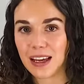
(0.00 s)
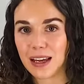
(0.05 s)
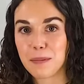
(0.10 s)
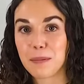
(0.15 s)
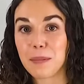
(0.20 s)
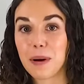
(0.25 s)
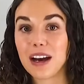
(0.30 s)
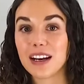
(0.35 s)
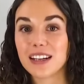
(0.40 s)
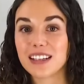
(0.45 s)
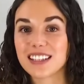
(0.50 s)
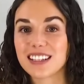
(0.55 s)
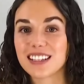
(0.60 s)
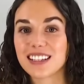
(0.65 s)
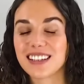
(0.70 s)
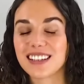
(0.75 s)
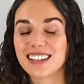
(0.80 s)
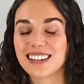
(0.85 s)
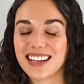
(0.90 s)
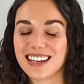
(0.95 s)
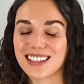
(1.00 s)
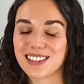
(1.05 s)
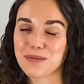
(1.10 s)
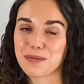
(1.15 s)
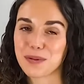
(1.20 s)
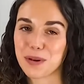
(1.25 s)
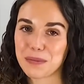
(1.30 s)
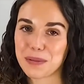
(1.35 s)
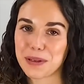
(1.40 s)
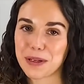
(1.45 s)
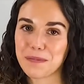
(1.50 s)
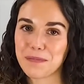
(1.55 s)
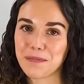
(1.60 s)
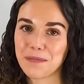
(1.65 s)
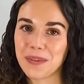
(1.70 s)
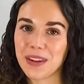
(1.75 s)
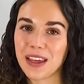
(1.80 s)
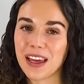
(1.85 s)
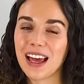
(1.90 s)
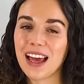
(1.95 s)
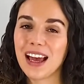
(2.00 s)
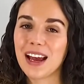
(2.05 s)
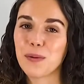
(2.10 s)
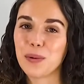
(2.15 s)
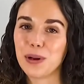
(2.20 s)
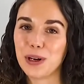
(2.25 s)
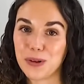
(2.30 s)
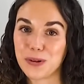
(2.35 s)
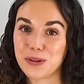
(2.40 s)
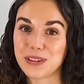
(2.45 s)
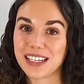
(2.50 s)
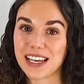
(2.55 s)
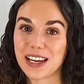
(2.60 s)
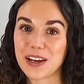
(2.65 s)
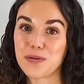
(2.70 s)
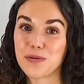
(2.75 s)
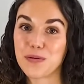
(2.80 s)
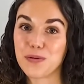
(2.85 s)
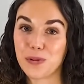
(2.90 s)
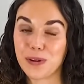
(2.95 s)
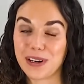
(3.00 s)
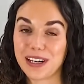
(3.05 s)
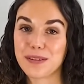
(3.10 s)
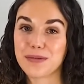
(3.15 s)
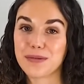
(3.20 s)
But there's a problem. We're losing it really